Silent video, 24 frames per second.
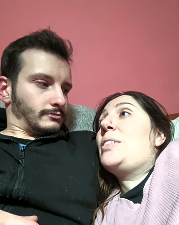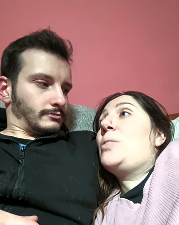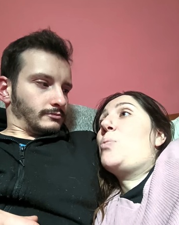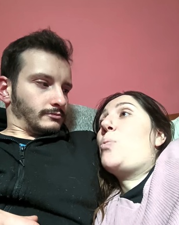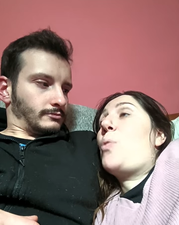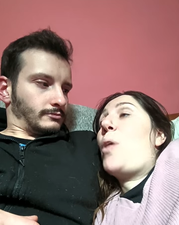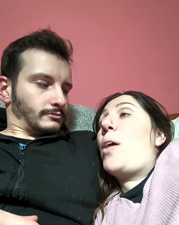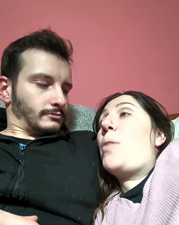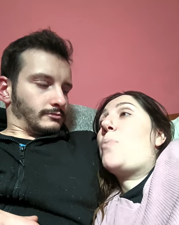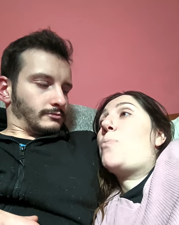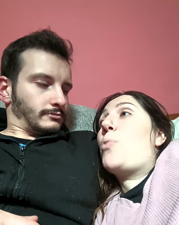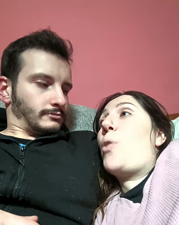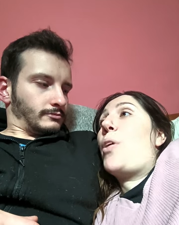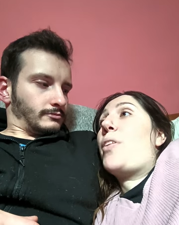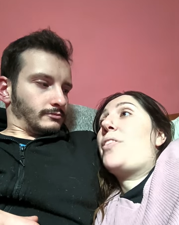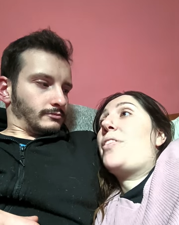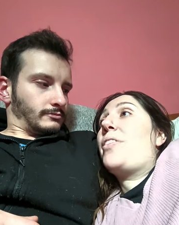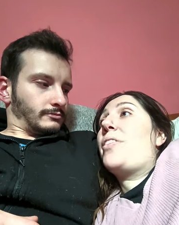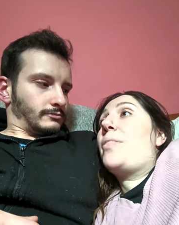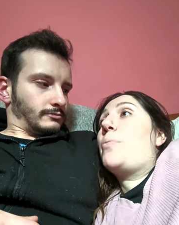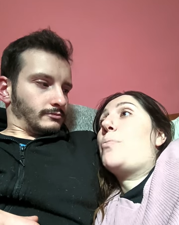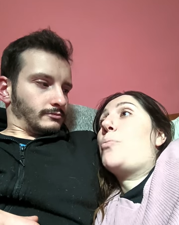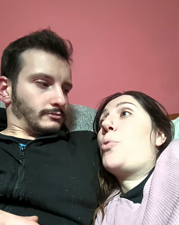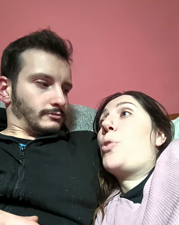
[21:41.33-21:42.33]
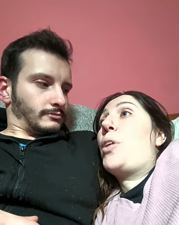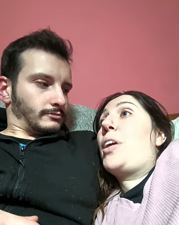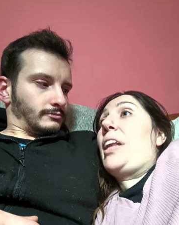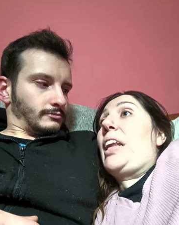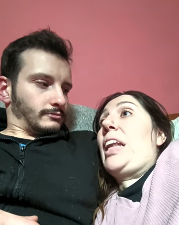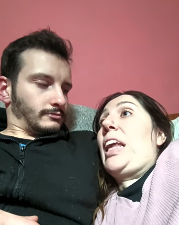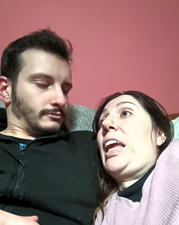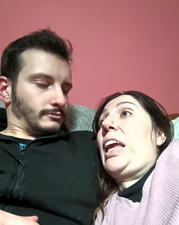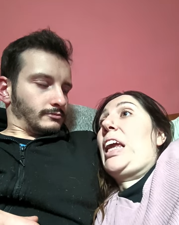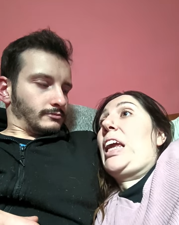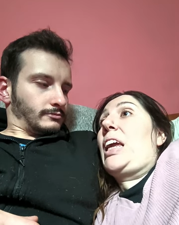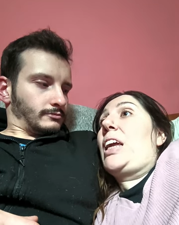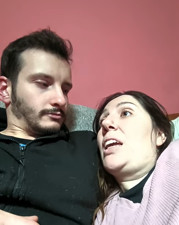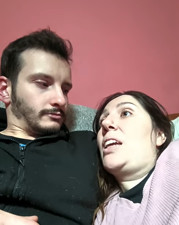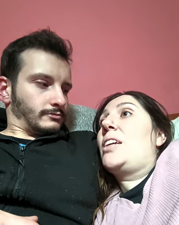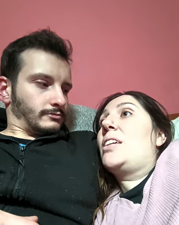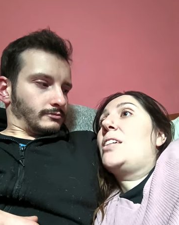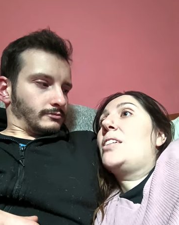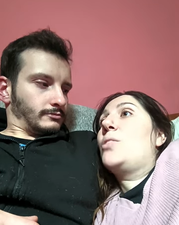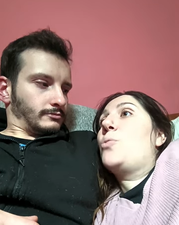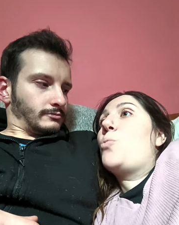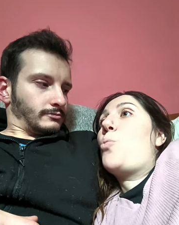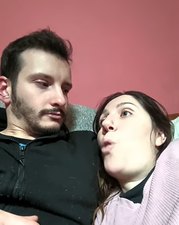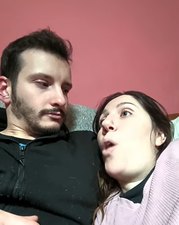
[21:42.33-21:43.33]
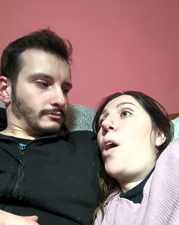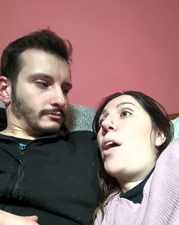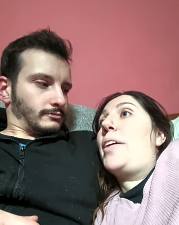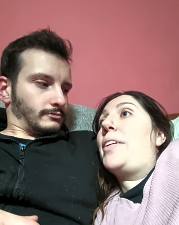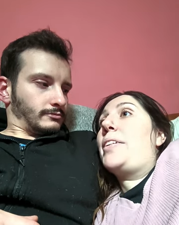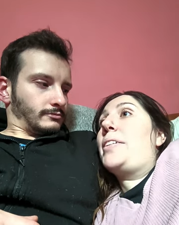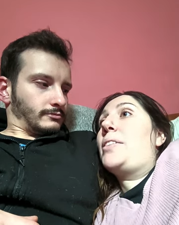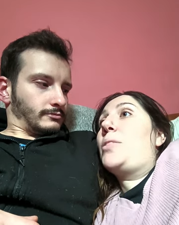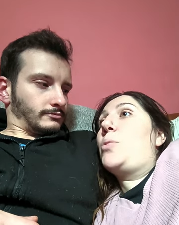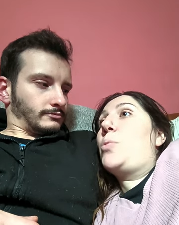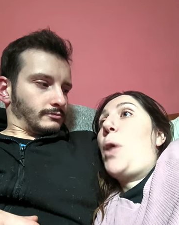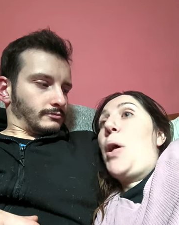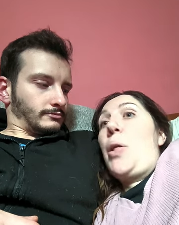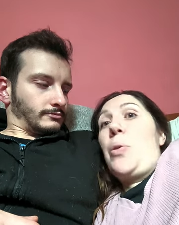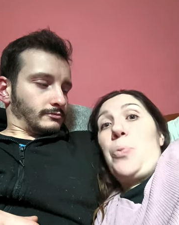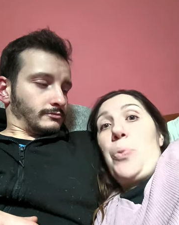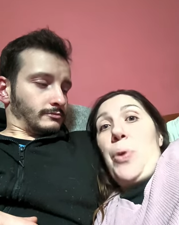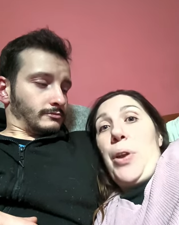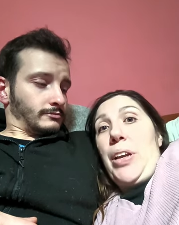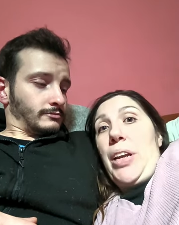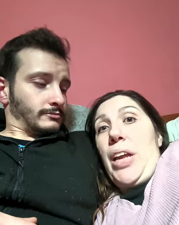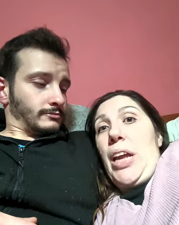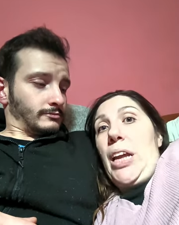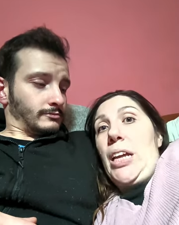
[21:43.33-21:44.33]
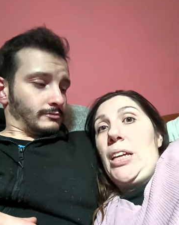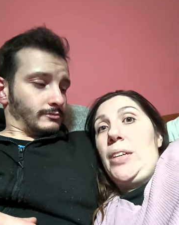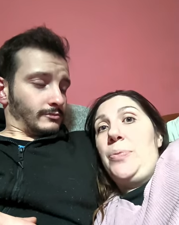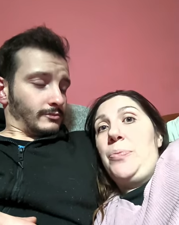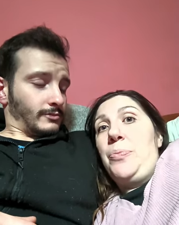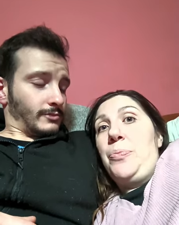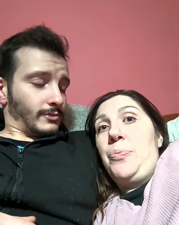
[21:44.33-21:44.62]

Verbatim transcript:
Speaker 1: while breath, breathing while while running.